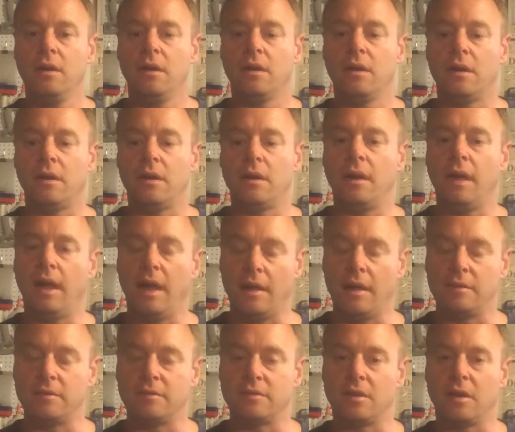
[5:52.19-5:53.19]
uh,
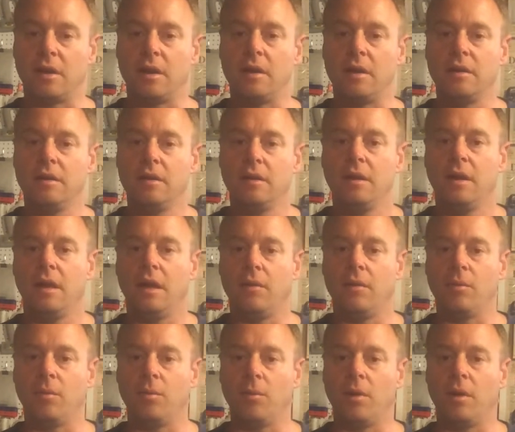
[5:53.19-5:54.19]
hand saw
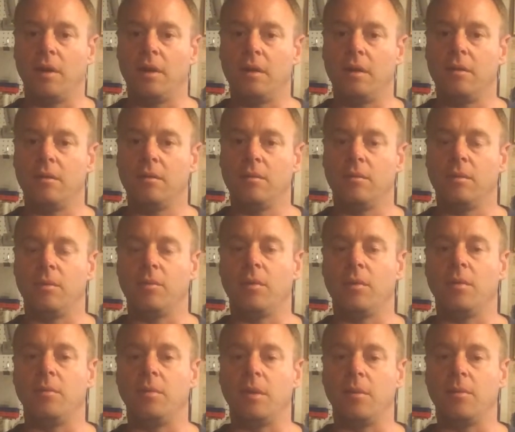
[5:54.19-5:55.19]
and we want to we
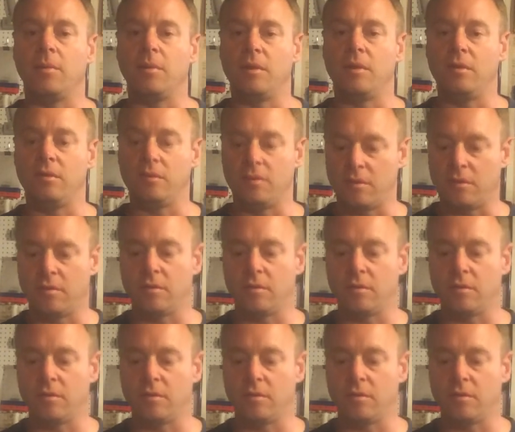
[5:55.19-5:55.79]
want to be able to use it.